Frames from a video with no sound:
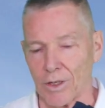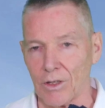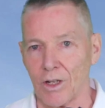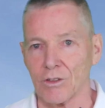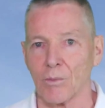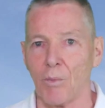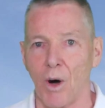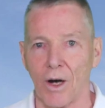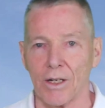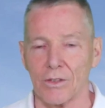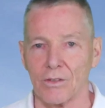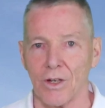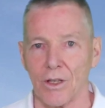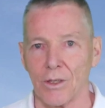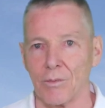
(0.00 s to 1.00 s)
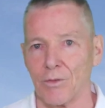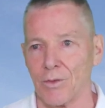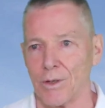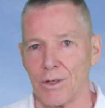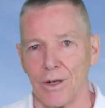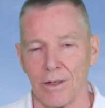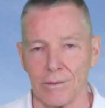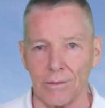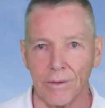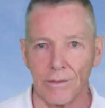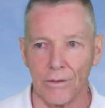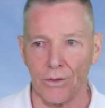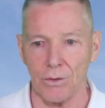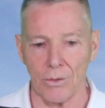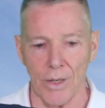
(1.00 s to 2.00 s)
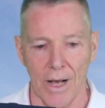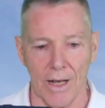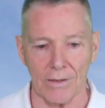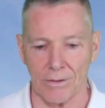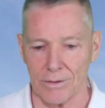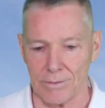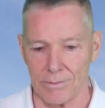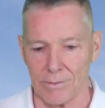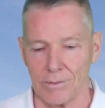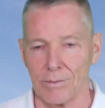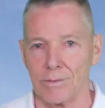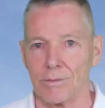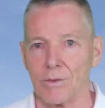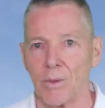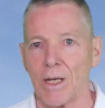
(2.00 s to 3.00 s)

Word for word: There are lots of pockets on them for doodads and